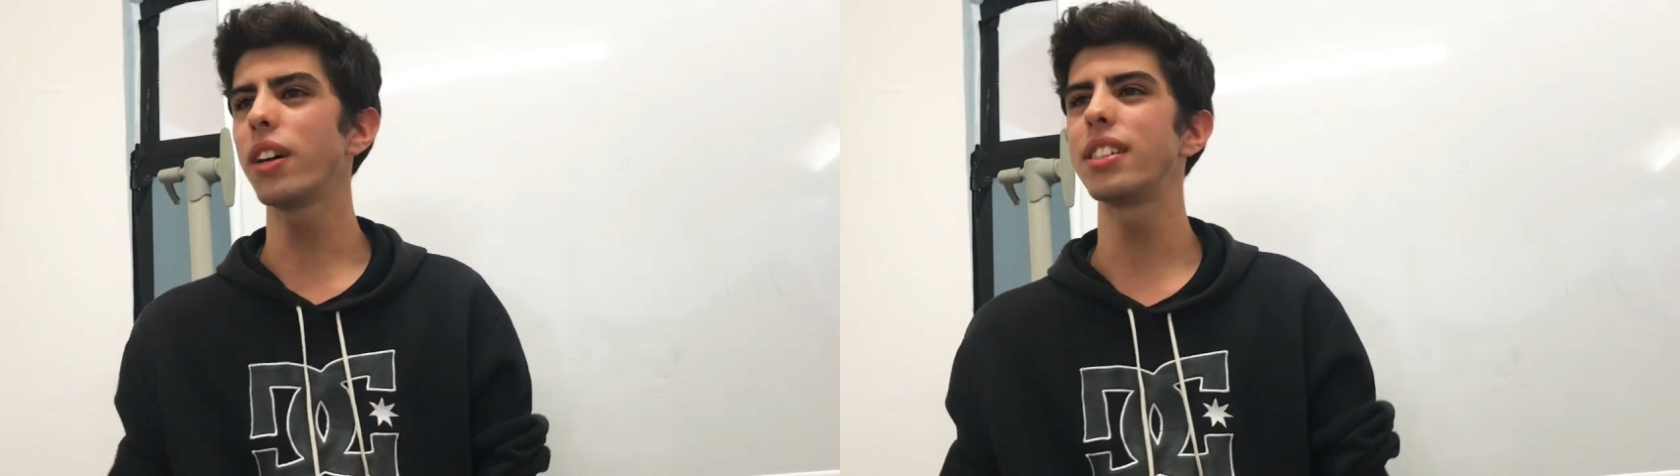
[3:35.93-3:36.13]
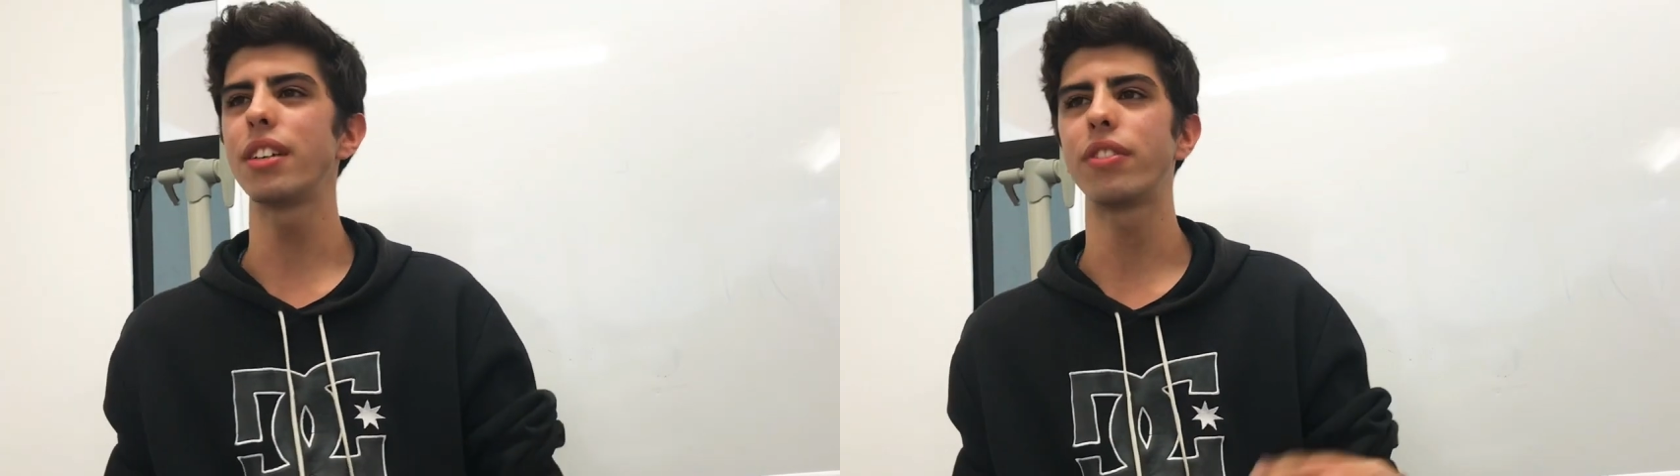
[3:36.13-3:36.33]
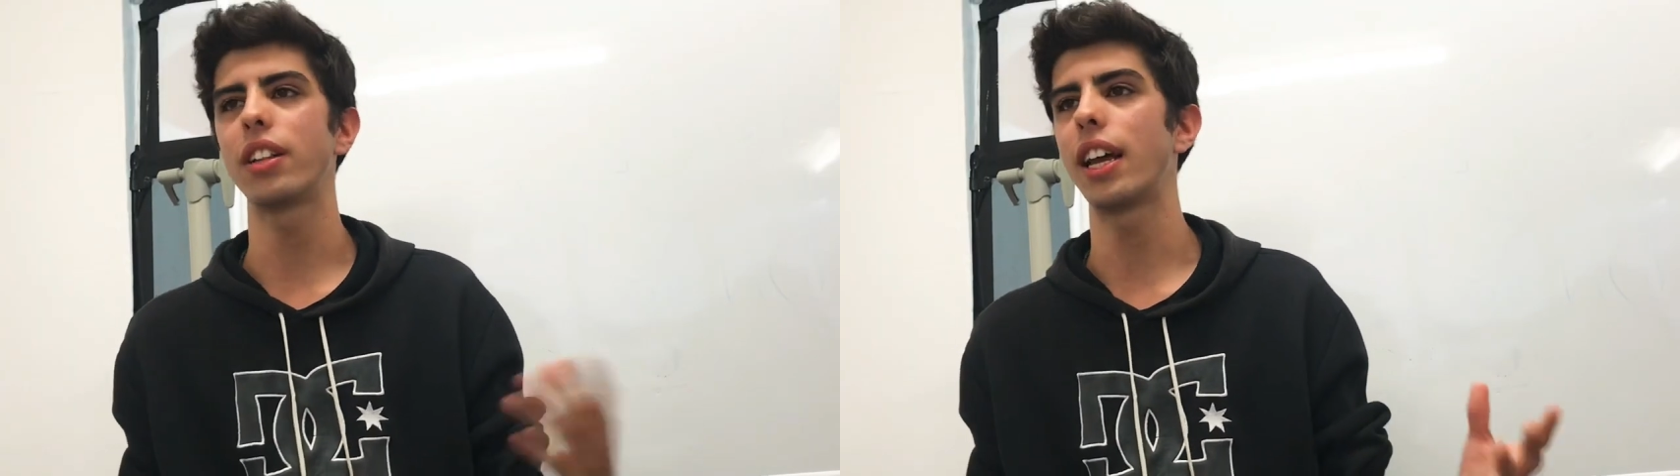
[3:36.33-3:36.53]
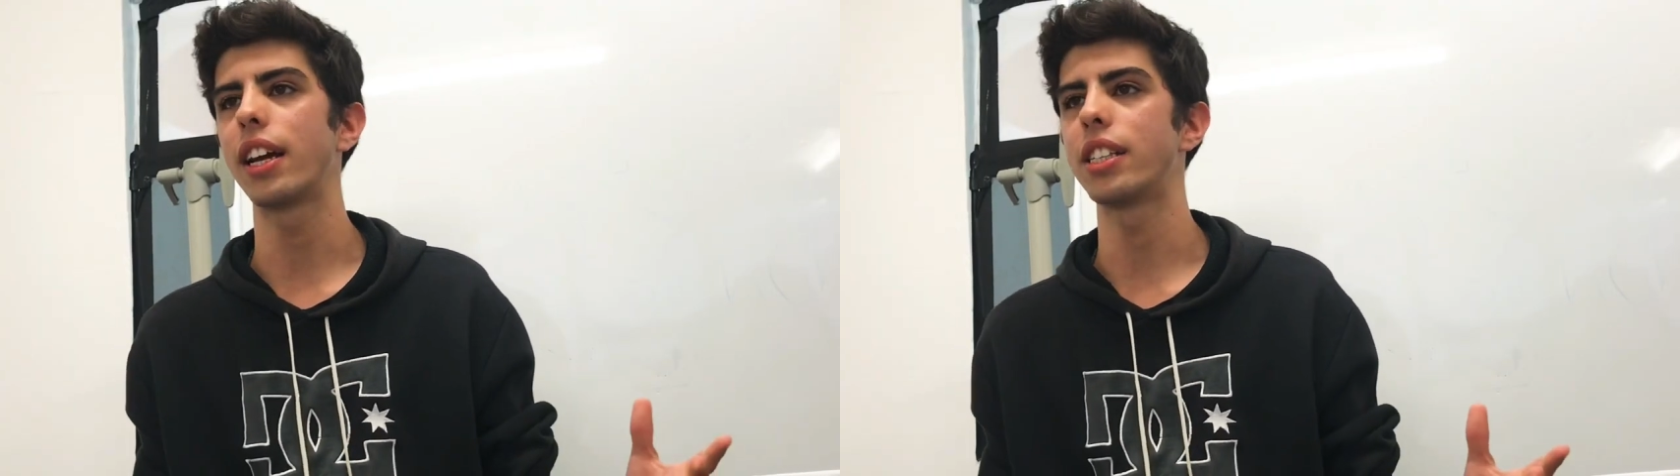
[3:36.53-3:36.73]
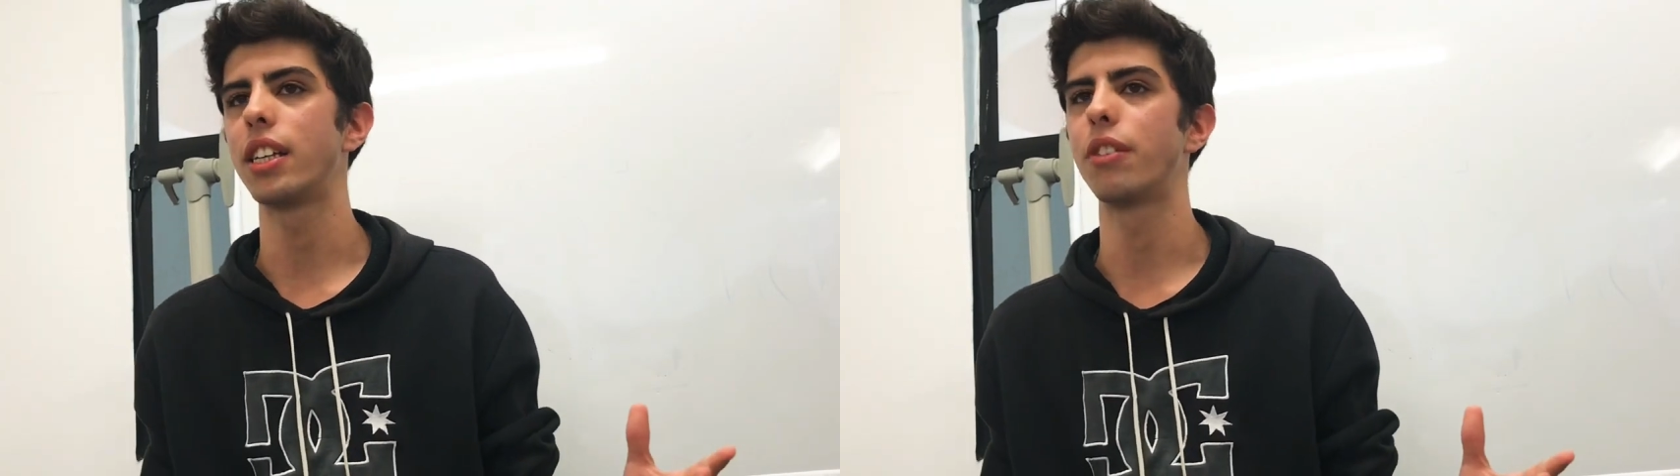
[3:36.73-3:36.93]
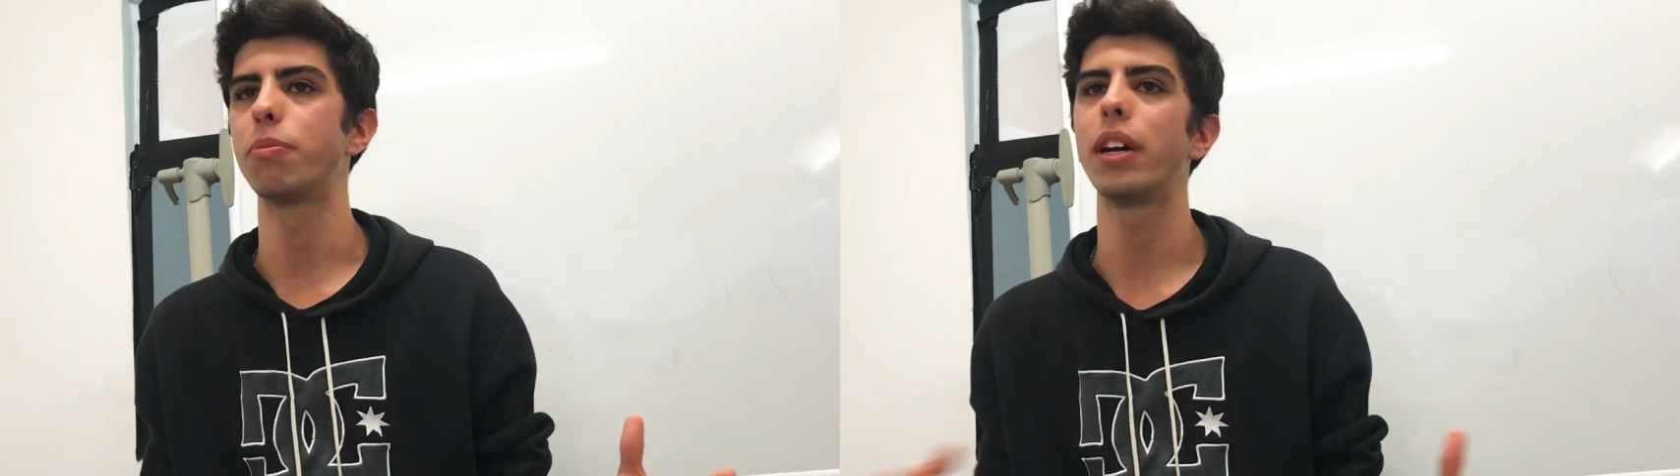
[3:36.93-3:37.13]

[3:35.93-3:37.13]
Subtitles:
positive and a negative,